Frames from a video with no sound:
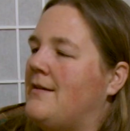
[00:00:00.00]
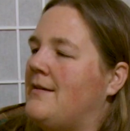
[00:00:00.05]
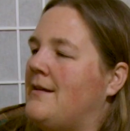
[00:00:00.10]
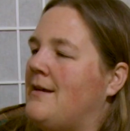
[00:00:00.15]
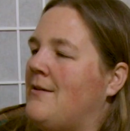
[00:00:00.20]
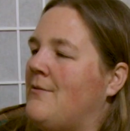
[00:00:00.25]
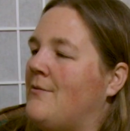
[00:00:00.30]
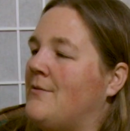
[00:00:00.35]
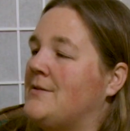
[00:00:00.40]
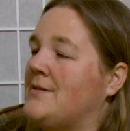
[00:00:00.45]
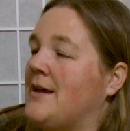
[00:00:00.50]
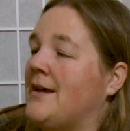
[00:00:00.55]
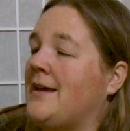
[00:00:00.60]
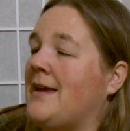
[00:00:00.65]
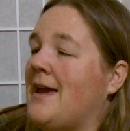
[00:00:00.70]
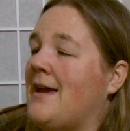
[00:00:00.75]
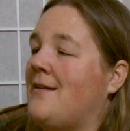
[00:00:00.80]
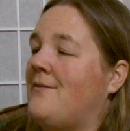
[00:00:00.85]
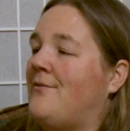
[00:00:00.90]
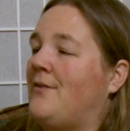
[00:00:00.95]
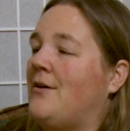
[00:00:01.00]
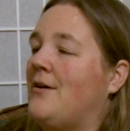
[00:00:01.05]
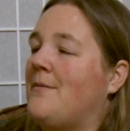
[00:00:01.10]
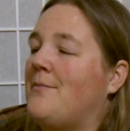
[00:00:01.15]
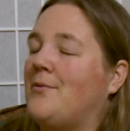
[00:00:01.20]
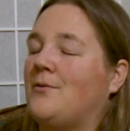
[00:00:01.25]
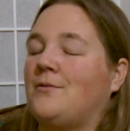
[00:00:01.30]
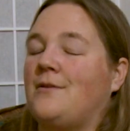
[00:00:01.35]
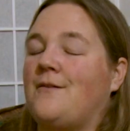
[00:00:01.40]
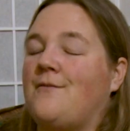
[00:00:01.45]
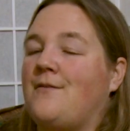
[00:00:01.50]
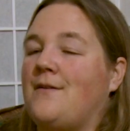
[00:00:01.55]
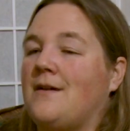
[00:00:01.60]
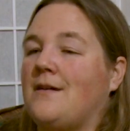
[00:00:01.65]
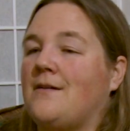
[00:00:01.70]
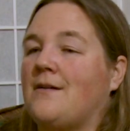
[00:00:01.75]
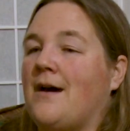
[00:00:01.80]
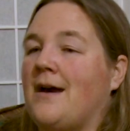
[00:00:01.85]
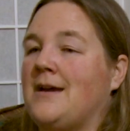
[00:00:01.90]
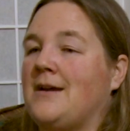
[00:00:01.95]
it was, again, very
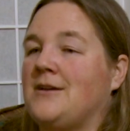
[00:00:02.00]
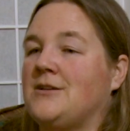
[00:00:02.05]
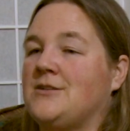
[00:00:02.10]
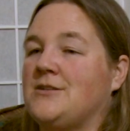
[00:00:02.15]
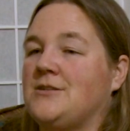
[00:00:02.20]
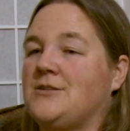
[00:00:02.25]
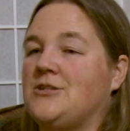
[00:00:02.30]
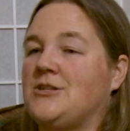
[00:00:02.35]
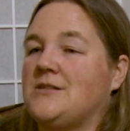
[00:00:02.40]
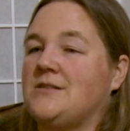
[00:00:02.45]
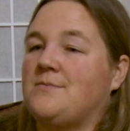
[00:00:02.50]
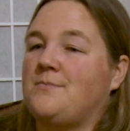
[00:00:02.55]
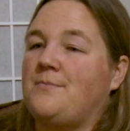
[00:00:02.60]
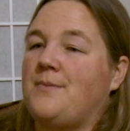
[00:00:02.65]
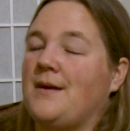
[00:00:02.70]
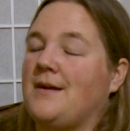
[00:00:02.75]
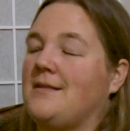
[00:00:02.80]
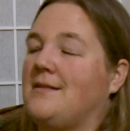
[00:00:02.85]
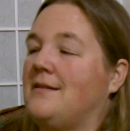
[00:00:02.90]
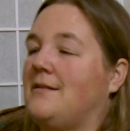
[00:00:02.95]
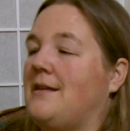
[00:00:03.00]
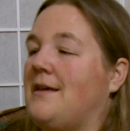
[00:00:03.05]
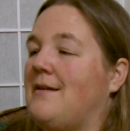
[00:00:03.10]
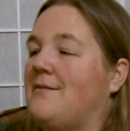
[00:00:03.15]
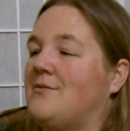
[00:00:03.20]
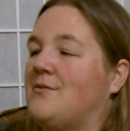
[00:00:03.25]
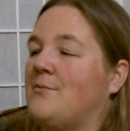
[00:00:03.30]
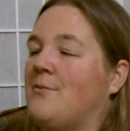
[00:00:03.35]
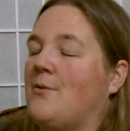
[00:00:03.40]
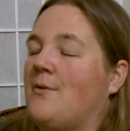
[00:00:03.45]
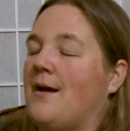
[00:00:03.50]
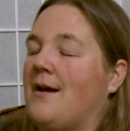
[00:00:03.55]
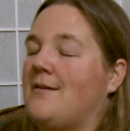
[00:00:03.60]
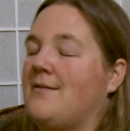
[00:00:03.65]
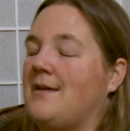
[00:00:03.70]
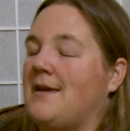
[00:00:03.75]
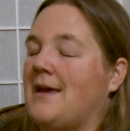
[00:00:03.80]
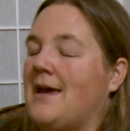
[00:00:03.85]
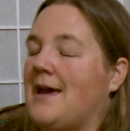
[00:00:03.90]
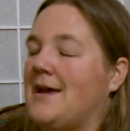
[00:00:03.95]
prolific. I could just pick the leaves from around
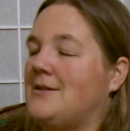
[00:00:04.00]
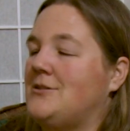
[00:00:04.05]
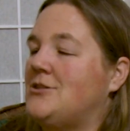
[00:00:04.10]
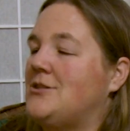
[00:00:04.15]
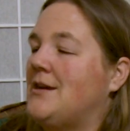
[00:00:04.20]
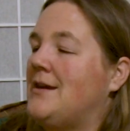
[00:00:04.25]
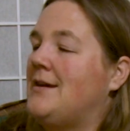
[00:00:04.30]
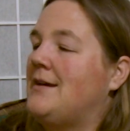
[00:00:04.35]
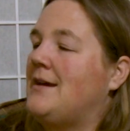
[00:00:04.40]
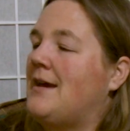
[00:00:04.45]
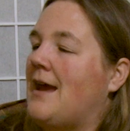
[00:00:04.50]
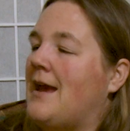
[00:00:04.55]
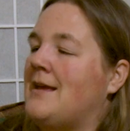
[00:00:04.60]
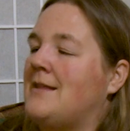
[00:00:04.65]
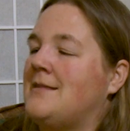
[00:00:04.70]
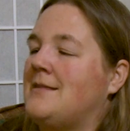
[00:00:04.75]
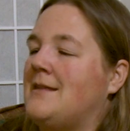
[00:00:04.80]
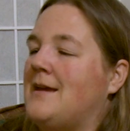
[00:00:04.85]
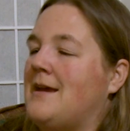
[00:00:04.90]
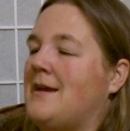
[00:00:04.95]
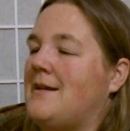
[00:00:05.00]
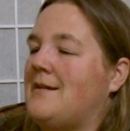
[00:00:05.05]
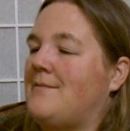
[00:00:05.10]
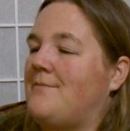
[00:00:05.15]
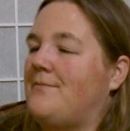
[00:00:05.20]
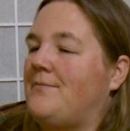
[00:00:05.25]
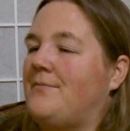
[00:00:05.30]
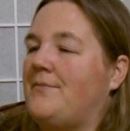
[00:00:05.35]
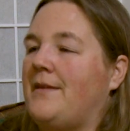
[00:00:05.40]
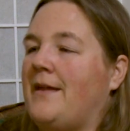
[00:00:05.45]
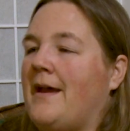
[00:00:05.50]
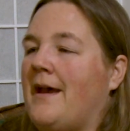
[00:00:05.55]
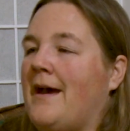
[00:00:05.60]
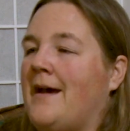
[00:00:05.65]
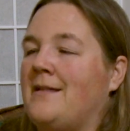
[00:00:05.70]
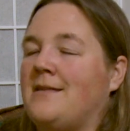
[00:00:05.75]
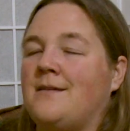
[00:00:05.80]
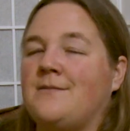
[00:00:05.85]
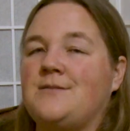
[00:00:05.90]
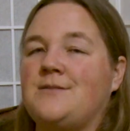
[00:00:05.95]
the edge, and then
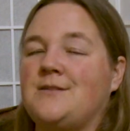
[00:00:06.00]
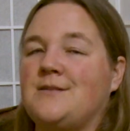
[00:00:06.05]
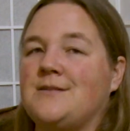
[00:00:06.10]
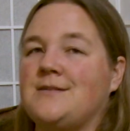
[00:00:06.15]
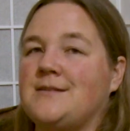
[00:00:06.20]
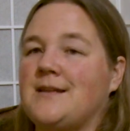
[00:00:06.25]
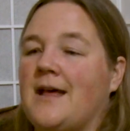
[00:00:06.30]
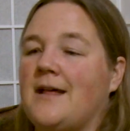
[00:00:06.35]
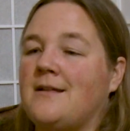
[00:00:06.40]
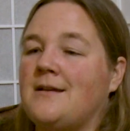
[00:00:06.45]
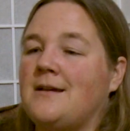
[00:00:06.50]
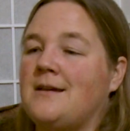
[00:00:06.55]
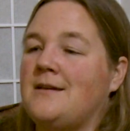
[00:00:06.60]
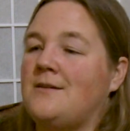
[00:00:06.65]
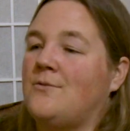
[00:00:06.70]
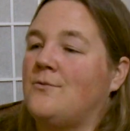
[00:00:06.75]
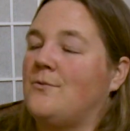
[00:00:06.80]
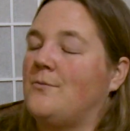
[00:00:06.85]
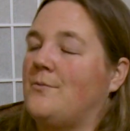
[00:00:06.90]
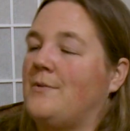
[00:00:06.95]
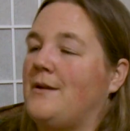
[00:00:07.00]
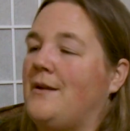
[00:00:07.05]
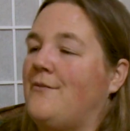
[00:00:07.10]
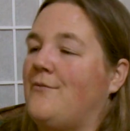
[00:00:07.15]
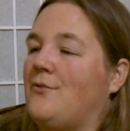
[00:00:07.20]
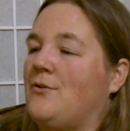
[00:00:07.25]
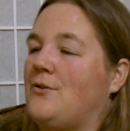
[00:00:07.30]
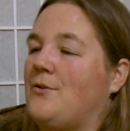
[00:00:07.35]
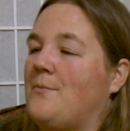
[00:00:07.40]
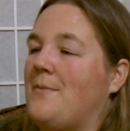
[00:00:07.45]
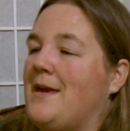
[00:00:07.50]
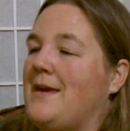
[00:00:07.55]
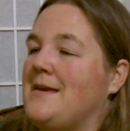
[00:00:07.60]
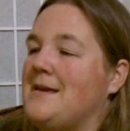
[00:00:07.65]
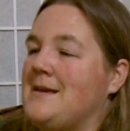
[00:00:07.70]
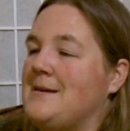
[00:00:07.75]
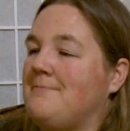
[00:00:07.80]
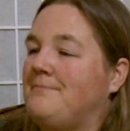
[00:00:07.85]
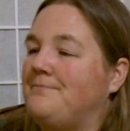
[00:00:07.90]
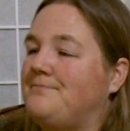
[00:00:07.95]
add them to the salad or whatever you're
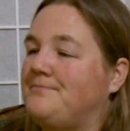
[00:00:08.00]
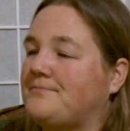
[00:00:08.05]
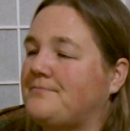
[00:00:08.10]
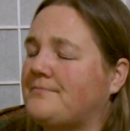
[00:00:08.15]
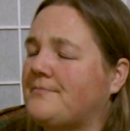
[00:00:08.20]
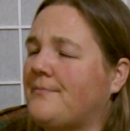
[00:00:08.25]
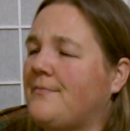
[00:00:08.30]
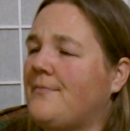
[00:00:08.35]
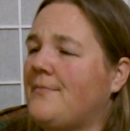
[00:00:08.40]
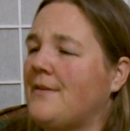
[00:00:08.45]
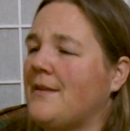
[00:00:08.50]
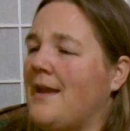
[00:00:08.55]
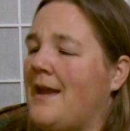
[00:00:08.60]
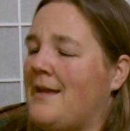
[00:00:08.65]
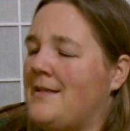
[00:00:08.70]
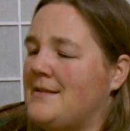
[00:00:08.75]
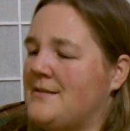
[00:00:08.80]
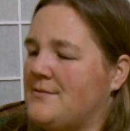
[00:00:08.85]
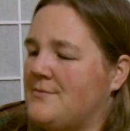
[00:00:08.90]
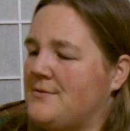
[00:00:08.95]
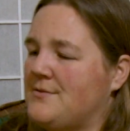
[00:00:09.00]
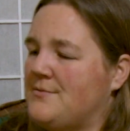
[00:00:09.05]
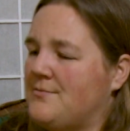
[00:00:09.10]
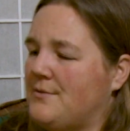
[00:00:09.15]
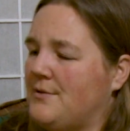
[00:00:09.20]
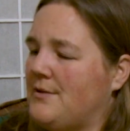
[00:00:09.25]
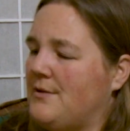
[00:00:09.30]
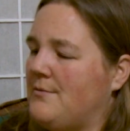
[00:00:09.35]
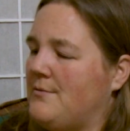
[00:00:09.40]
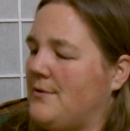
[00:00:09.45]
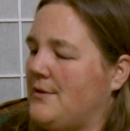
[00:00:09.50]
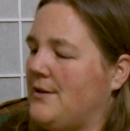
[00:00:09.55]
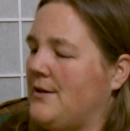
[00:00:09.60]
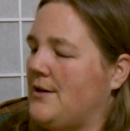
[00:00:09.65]
making. And this was really, really